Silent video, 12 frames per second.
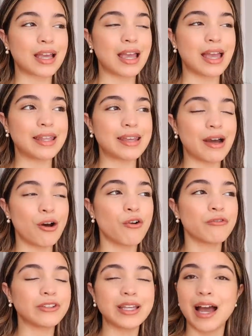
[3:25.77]
and
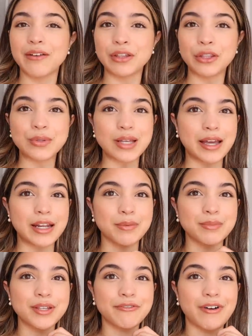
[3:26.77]
hopefully having those
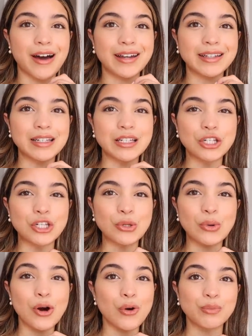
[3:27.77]
items find
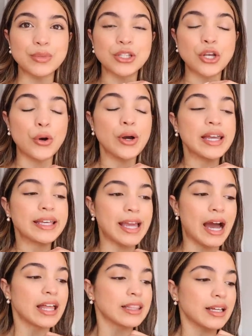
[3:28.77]
new homes. So
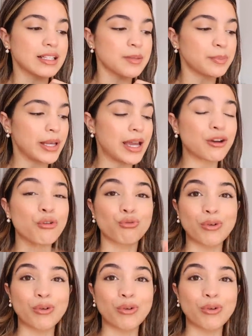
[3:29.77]
yeah, that's the plan.